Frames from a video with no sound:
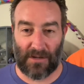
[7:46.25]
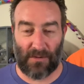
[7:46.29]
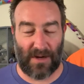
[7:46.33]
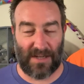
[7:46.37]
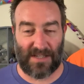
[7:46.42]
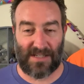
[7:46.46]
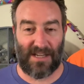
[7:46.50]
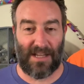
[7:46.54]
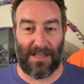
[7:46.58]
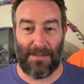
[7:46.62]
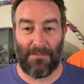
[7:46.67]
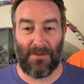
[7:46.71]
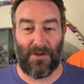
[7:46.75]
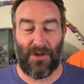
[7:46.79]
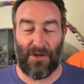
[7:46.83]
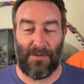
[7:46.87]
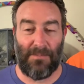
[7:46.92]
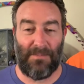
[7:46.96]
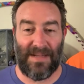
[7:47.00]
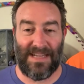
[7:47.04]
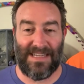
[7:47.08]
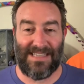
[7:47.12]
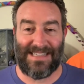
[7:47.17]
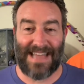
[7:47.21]
the rest of them
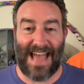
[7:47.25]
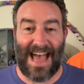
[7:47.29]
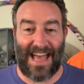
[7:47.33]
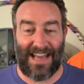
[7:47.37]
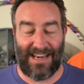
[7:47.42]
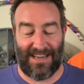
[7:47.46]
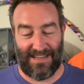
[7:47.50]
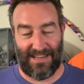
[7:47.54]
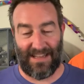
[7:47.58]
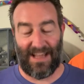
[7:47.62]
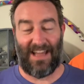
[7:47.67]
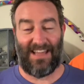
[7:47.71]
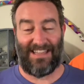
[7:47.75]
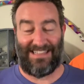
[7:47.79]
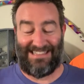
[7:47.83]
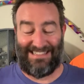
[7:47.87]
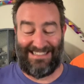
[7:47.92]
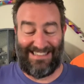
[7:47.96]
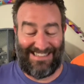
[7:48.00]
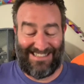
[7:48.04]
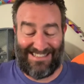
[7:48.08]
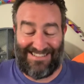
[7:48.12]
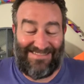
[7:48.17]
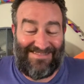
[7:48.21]
could be dead,
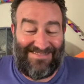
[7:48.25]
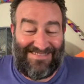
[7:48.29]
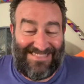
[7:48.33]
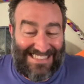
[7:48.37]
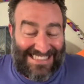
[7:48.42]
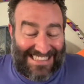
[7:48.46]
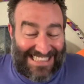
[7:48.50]
you know?